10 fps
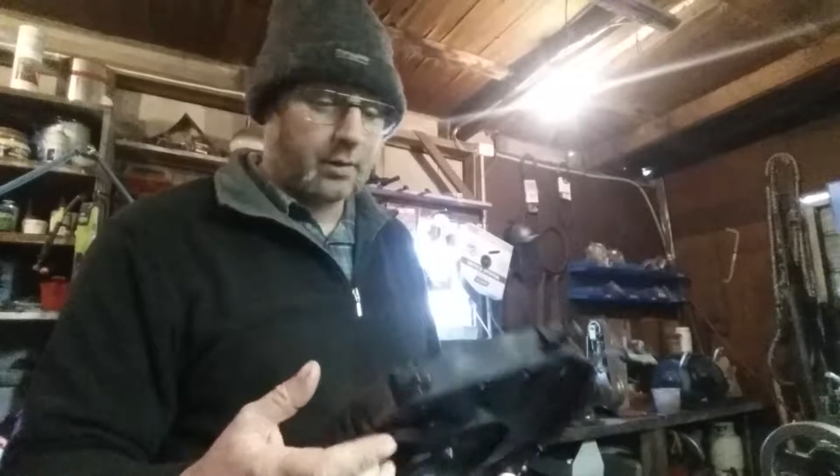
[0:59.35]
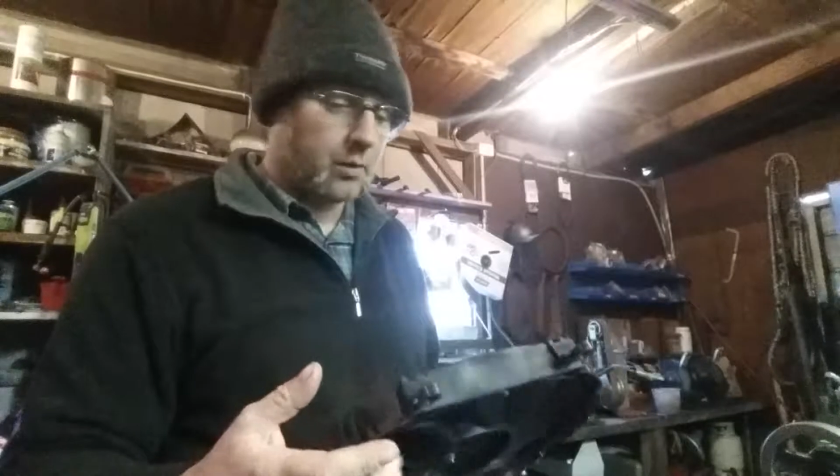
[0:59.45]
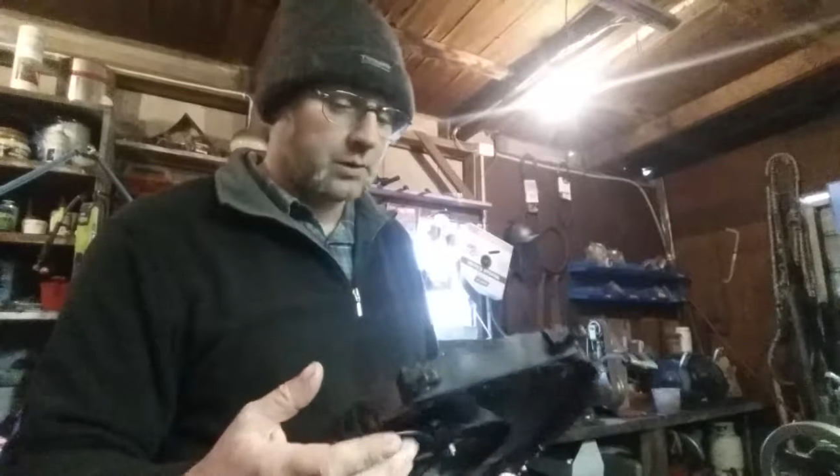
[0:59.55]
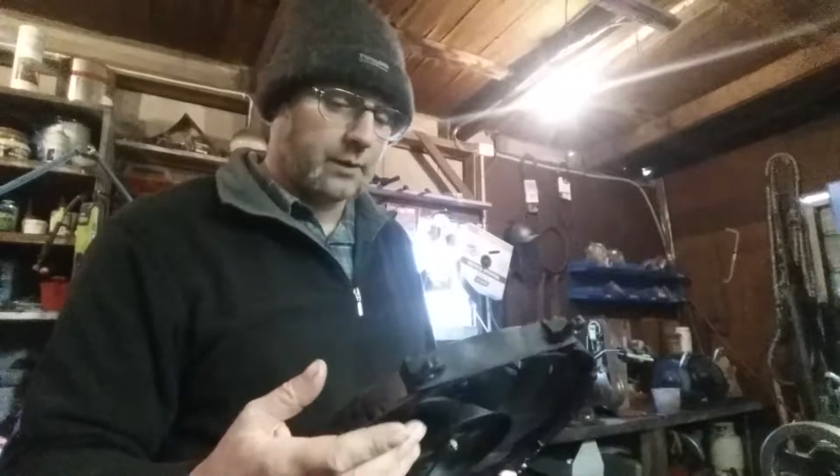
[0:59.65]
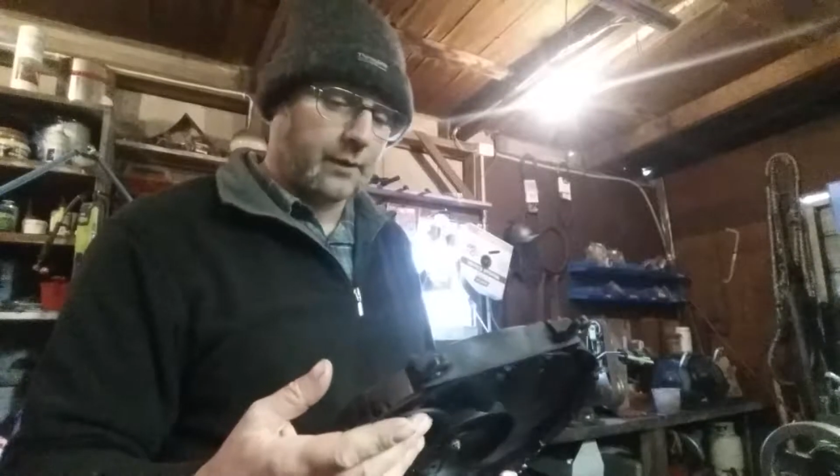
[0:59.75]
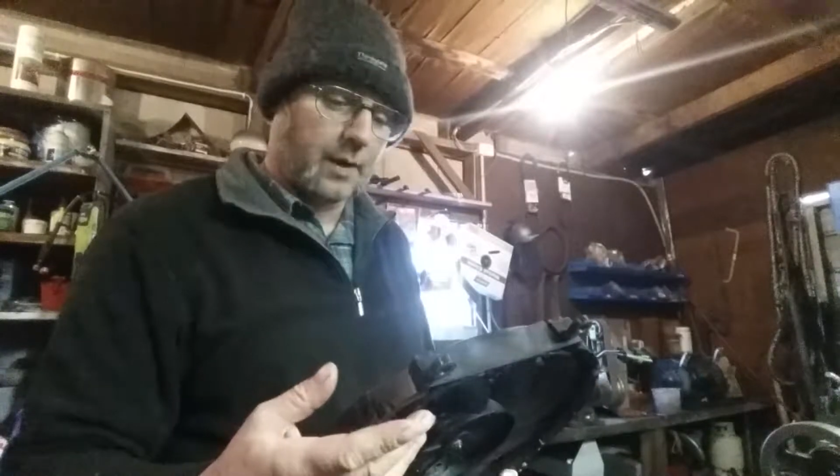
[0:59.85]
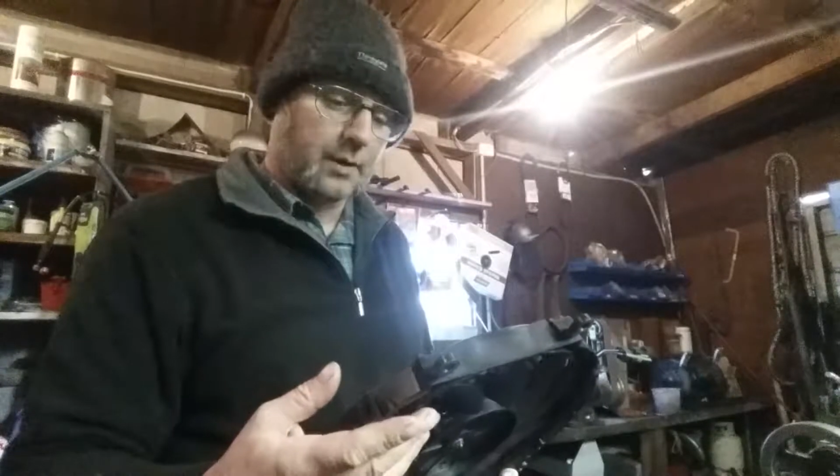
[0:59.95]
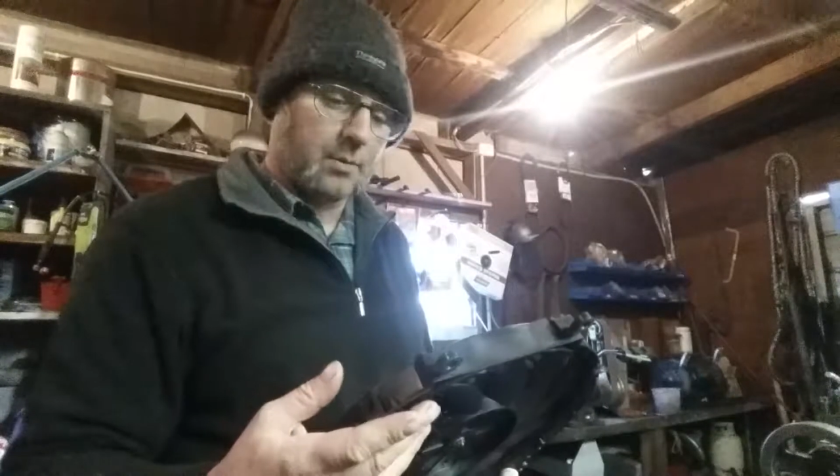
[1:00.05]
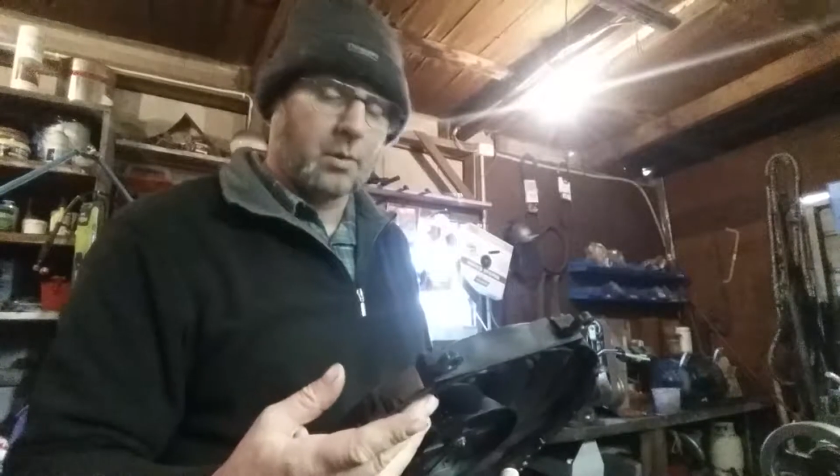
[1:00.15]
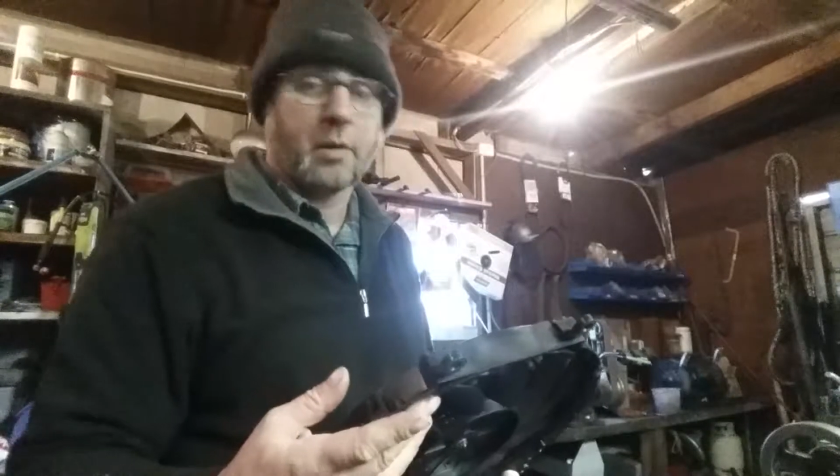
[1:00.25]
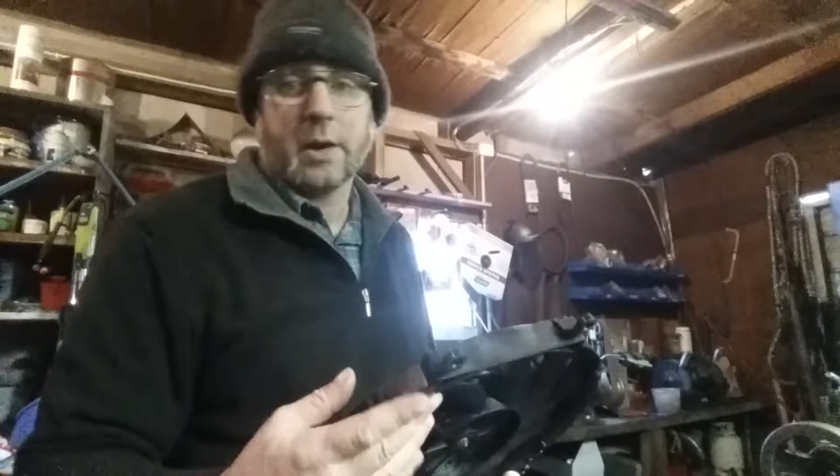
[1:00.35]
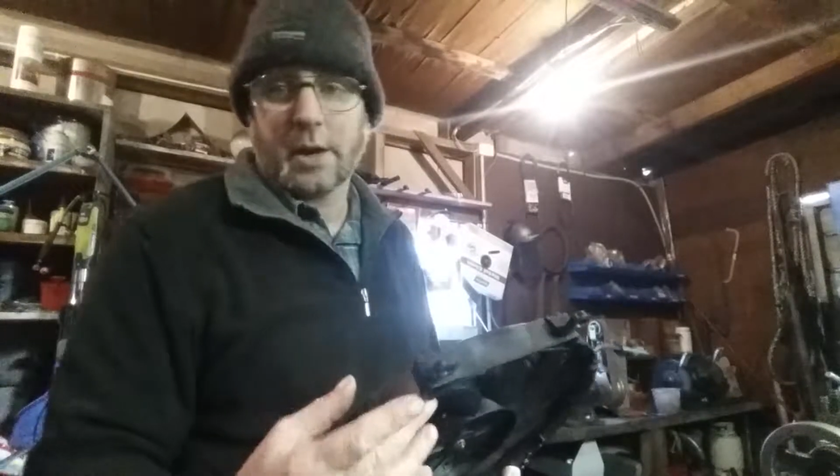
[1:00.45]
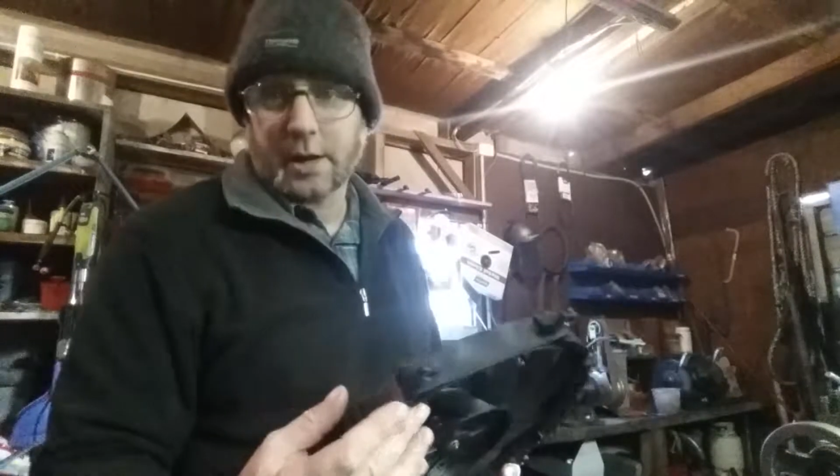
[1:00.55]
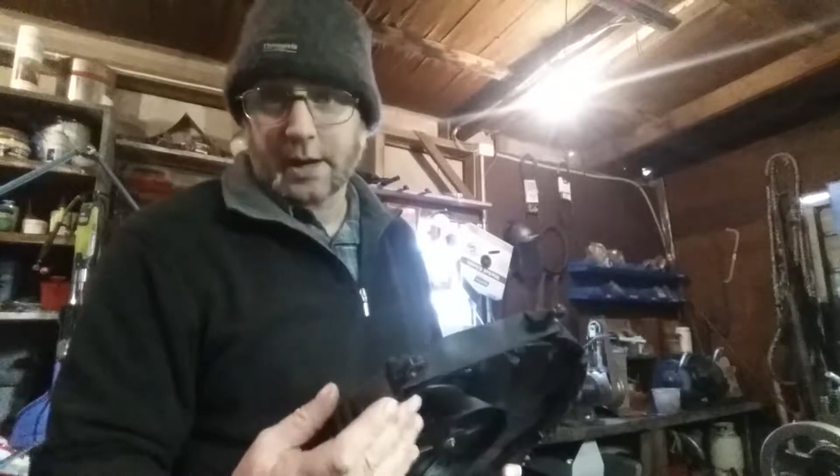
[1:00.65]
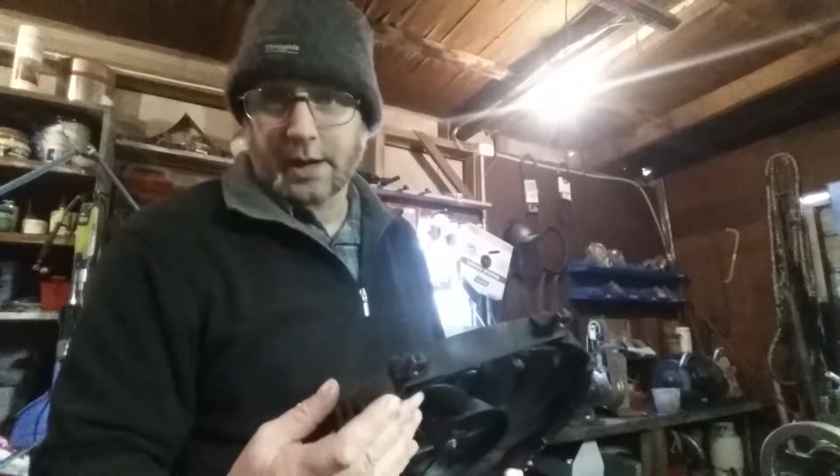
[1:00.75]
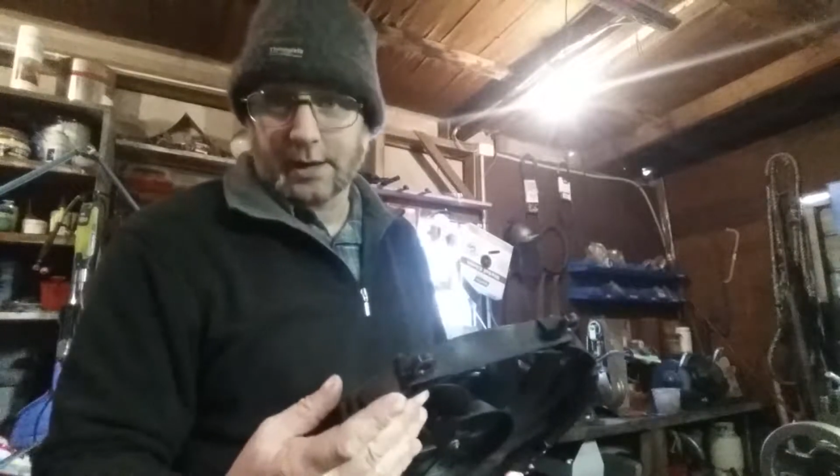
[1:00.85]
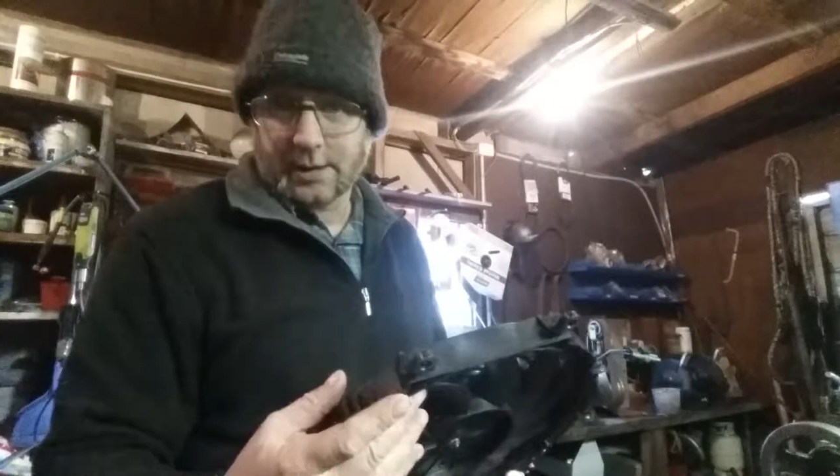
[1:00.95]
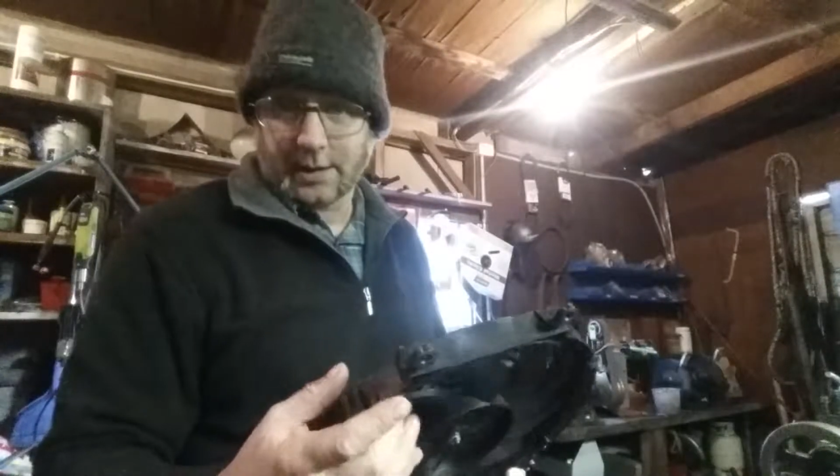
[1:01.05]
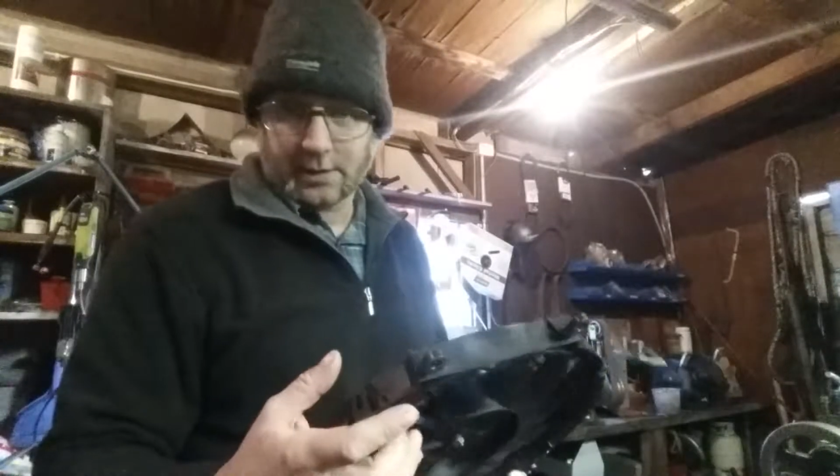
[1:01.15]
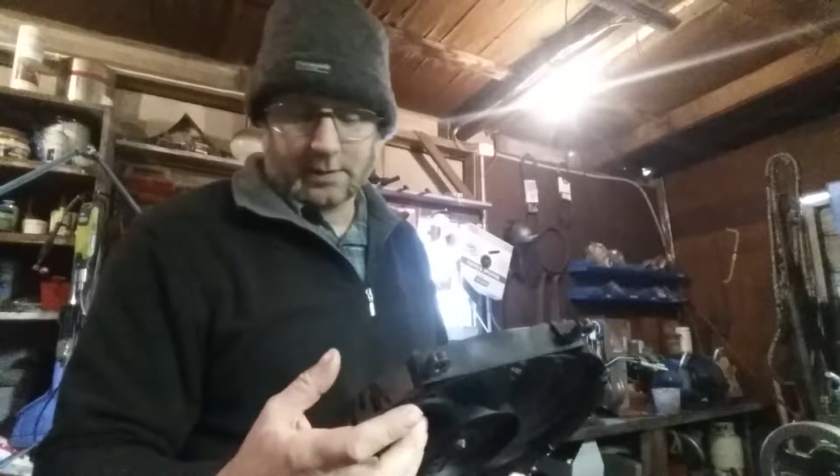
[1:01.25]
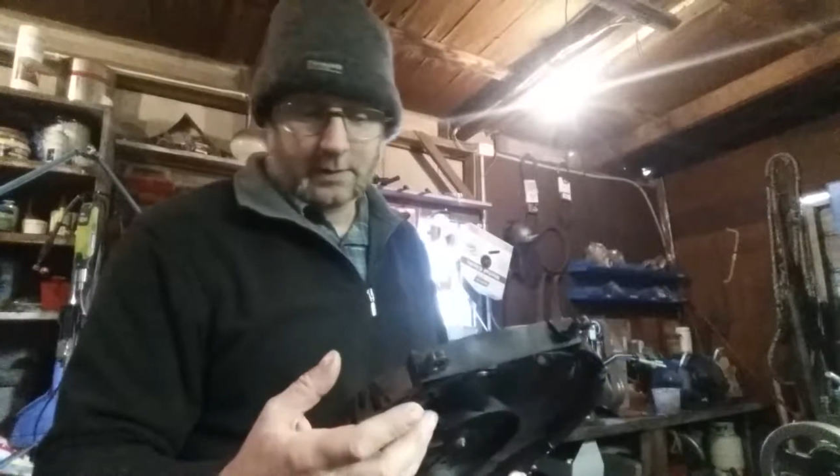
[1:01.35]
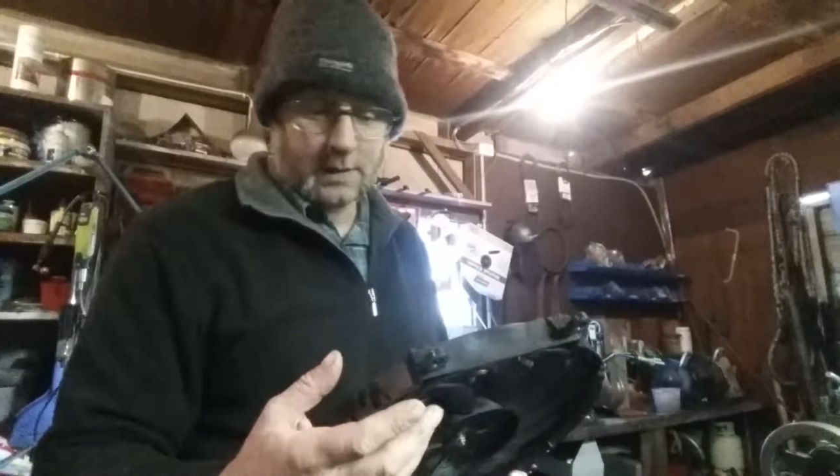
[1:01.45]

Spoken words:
also found that my radiator had a leak,